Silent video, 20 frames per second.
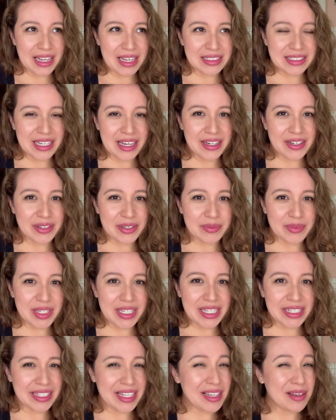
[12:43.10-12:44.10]
I got tired of
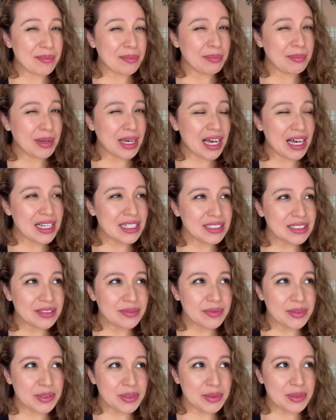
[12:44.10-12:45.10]
eating like
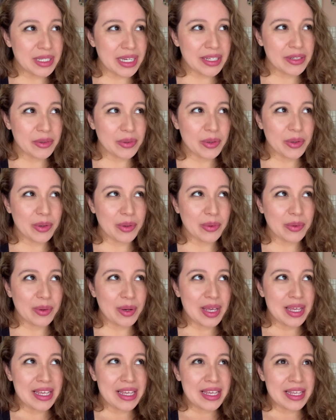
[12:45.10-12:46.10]
boxed food. I don't
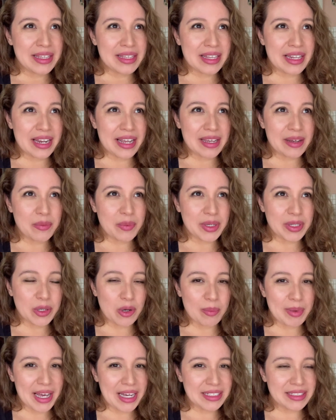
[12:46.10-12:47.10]
know that I would
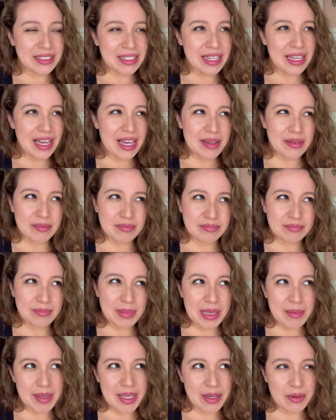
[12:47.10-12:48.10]
go back to that. I
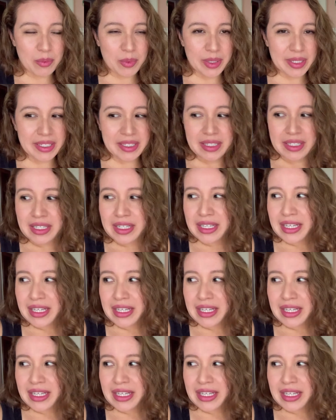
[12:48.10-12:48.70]
Maybe I would.